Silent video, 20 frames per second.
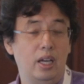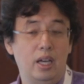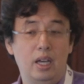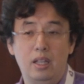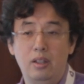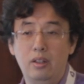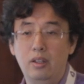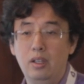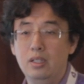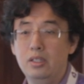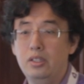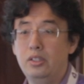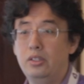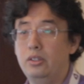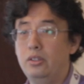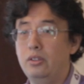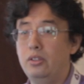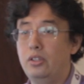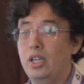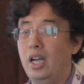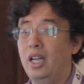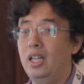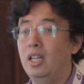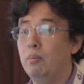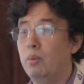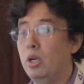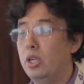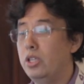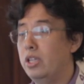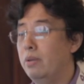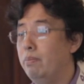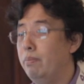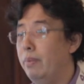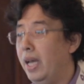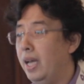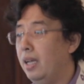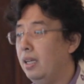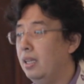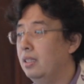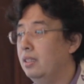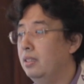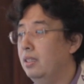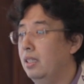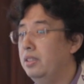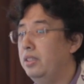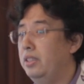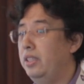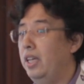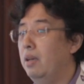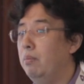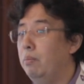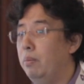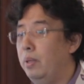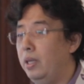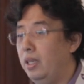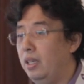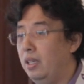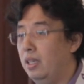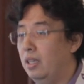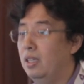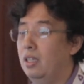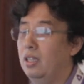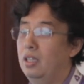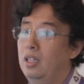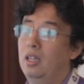and the China Merchant Bank, the CMB,